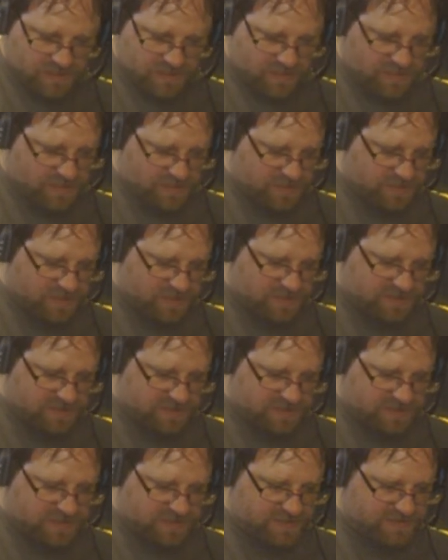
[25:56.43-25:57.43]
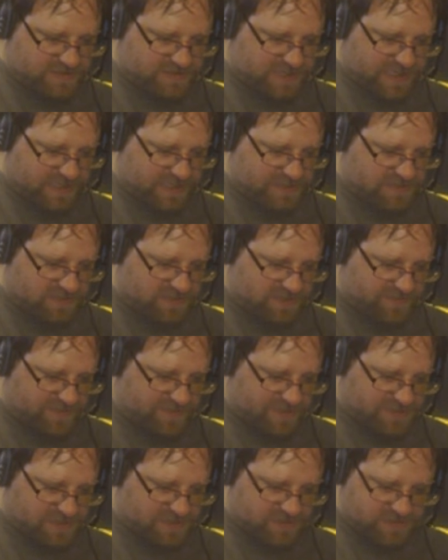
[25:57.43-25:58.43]
This was a Sony
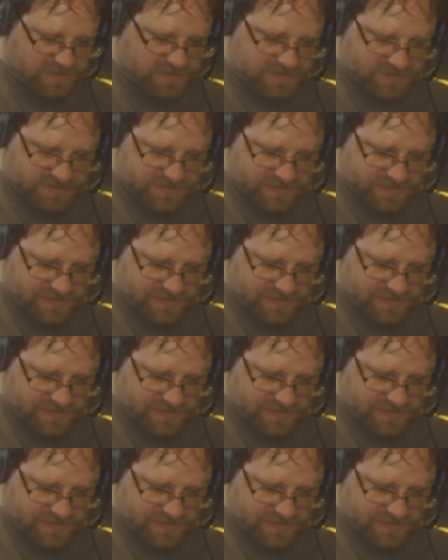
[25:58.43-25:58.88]
Pictures.